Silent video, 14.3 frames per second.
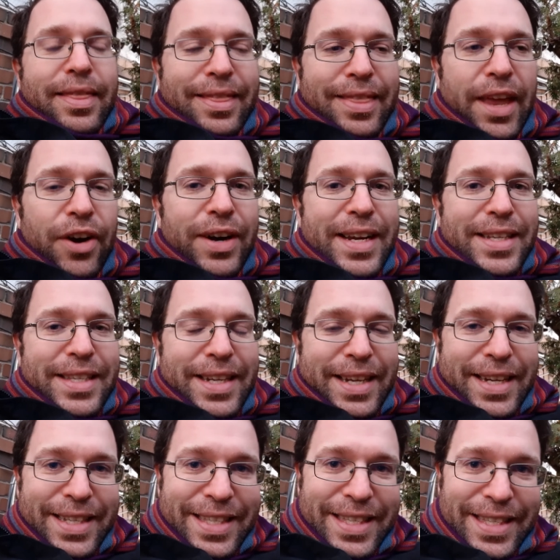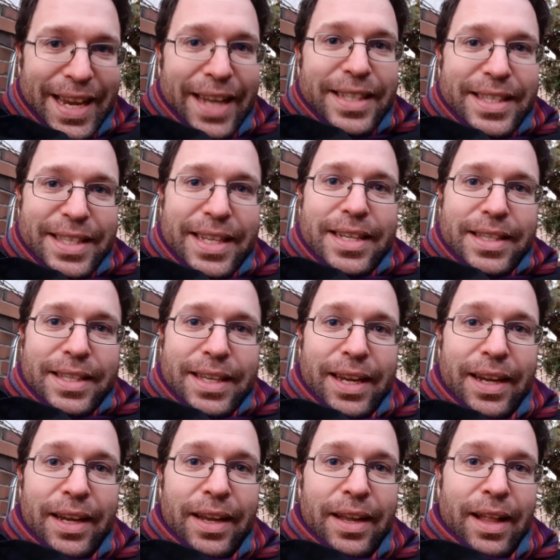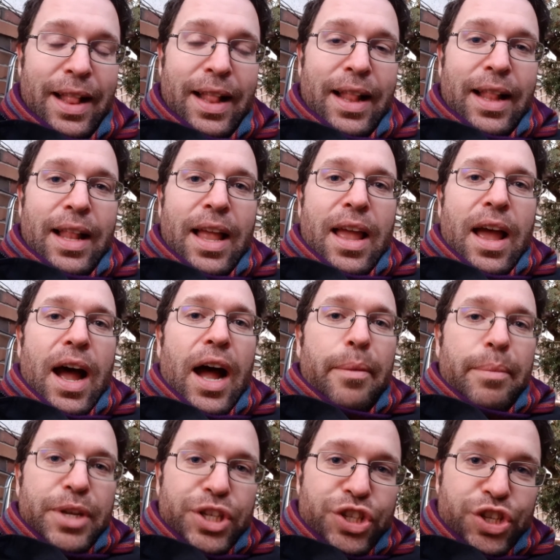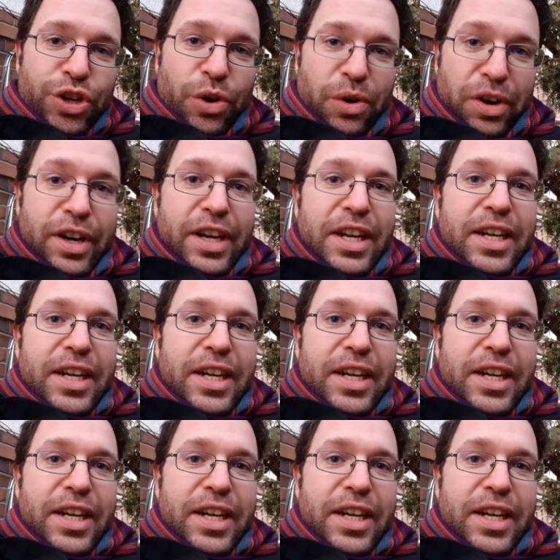there is a consensus, a majority